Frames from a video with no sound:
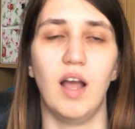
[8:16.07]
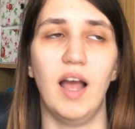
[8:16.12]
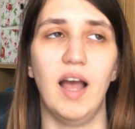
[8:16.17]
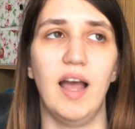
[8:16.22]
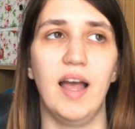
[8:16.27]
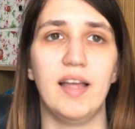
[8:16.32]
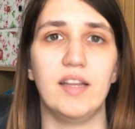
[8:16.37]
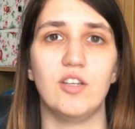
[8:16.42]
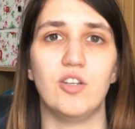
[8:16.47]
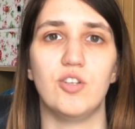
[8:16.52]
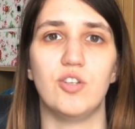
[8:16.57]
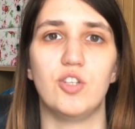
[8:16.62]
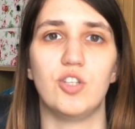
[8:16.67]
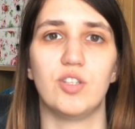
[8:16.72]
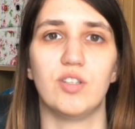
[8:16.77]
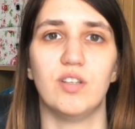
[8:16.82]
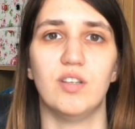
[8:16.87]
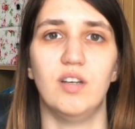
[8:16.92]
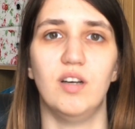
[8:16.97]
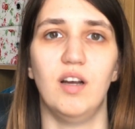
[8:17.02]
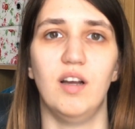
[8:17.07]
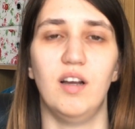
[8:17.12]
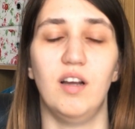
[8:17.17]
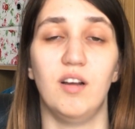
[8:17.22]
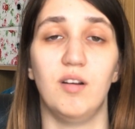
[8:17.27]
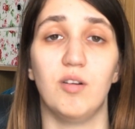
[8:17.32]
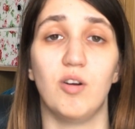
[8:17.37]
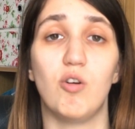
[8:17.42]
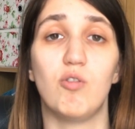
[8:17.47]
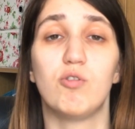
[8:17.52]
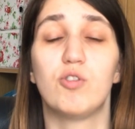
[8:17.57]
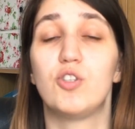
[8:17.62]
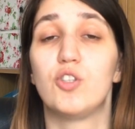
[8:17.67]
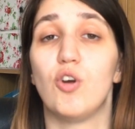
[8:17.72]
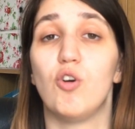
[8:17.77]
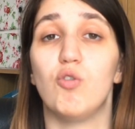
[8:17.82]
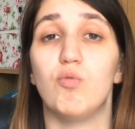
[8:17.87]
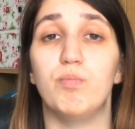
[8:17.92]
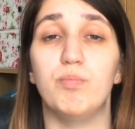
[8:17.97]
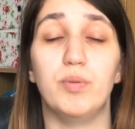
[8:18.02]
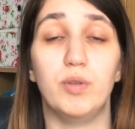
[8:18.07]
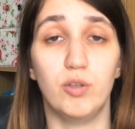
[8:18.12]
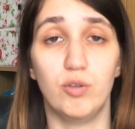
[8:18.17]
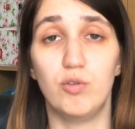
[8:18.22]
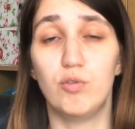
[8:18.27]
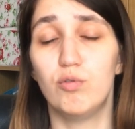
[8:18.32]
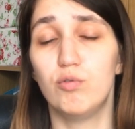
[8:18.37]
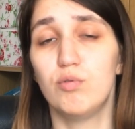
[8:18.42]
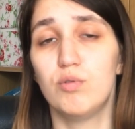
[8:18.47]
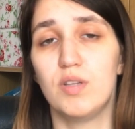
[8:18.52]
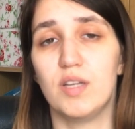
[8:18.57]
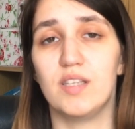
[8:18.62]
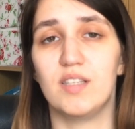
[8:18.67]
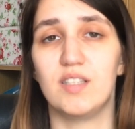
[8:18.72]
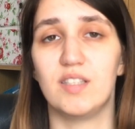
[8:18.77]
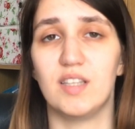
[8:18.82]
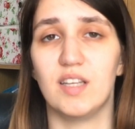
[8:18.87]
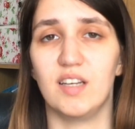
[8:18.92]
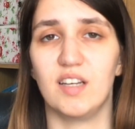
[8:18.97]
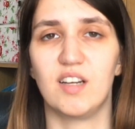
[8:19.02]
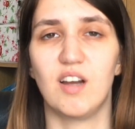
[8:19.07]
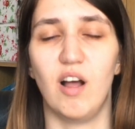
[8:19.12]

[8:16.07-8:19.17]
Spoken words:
And also blue is the